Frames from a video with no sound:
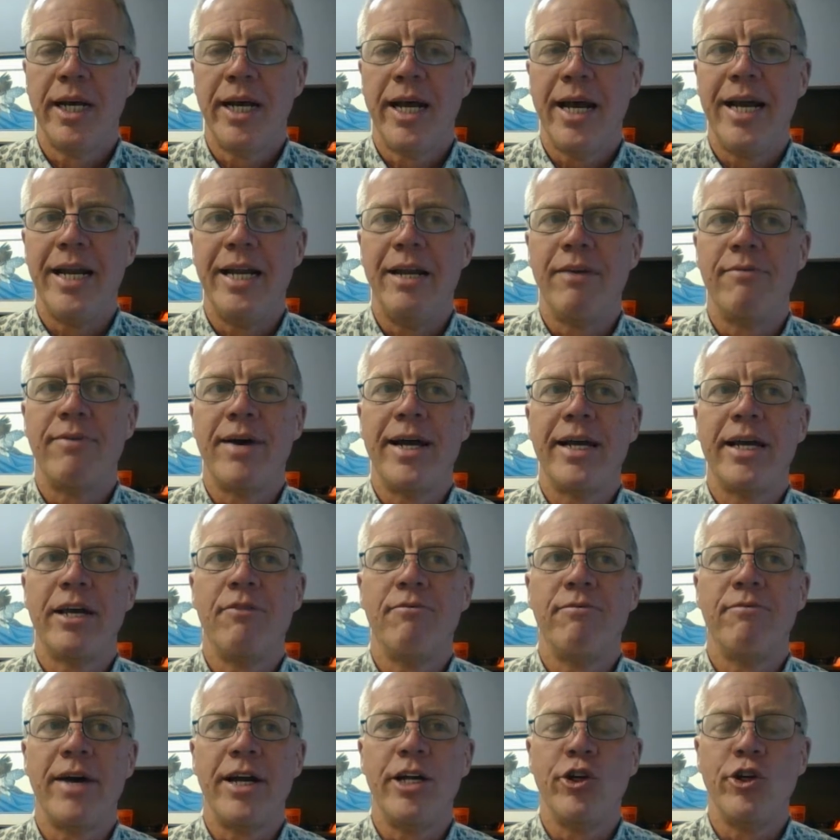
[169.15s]
And if I can
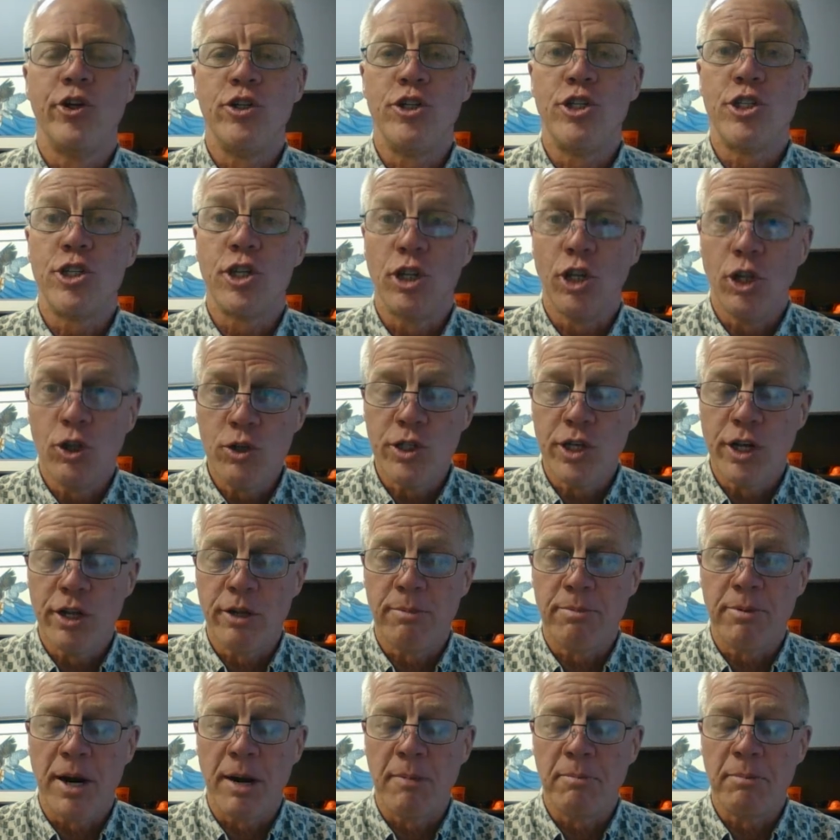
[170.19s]
find a good solution to the
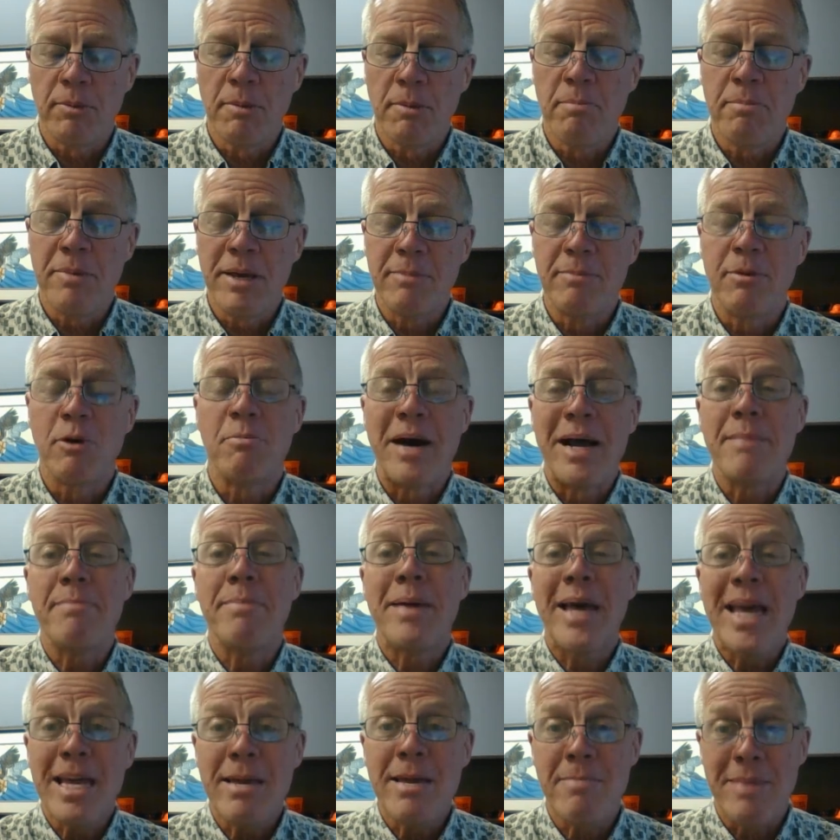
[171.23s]
problem, people might
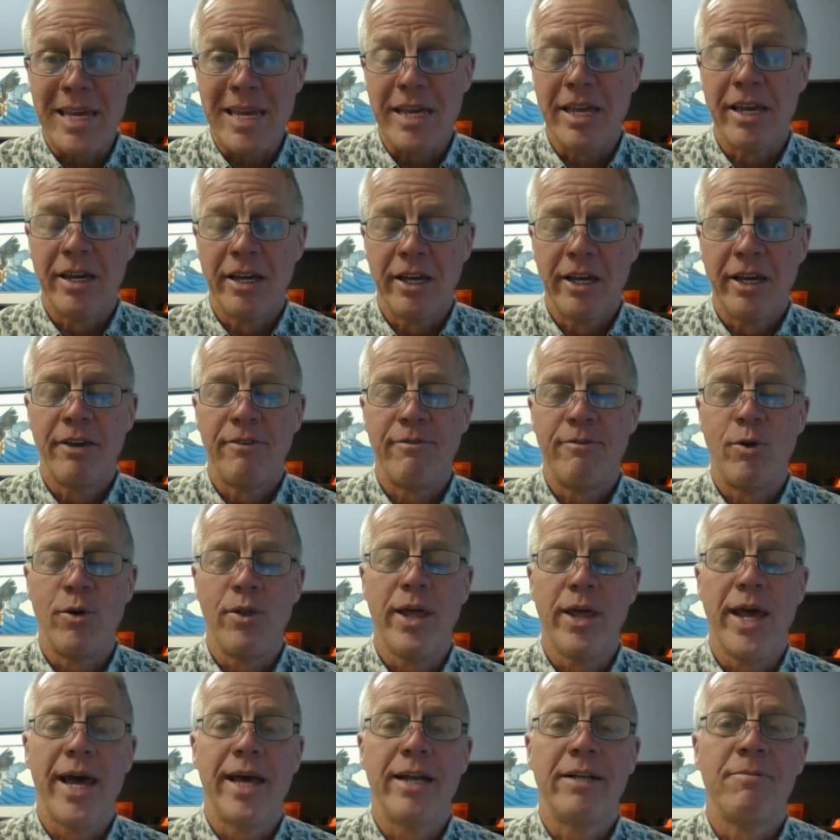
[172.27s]
pay me for
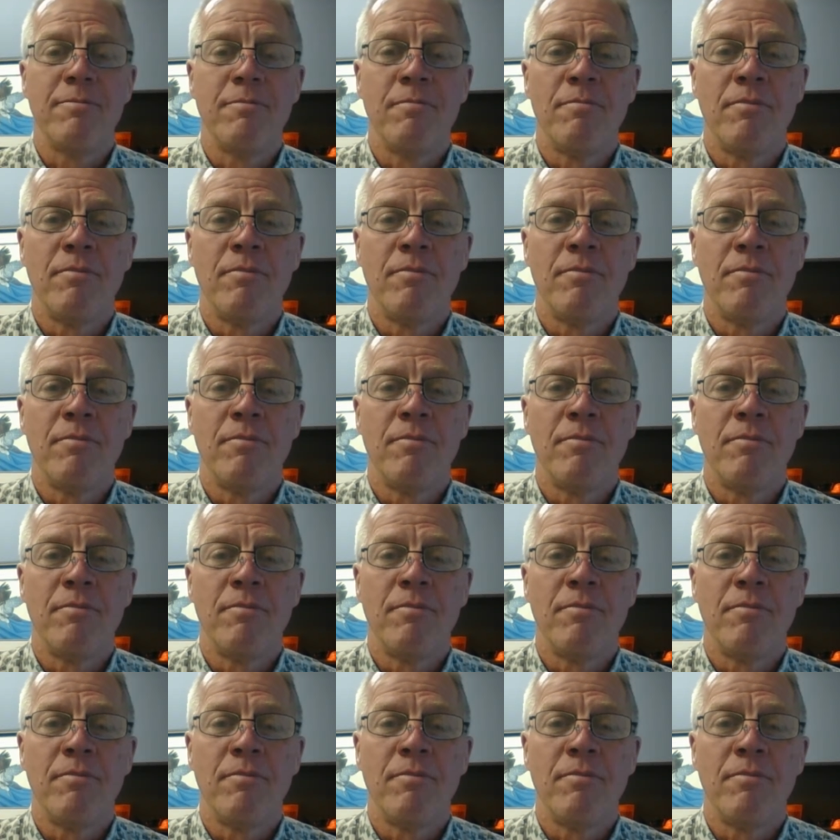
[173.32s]
that.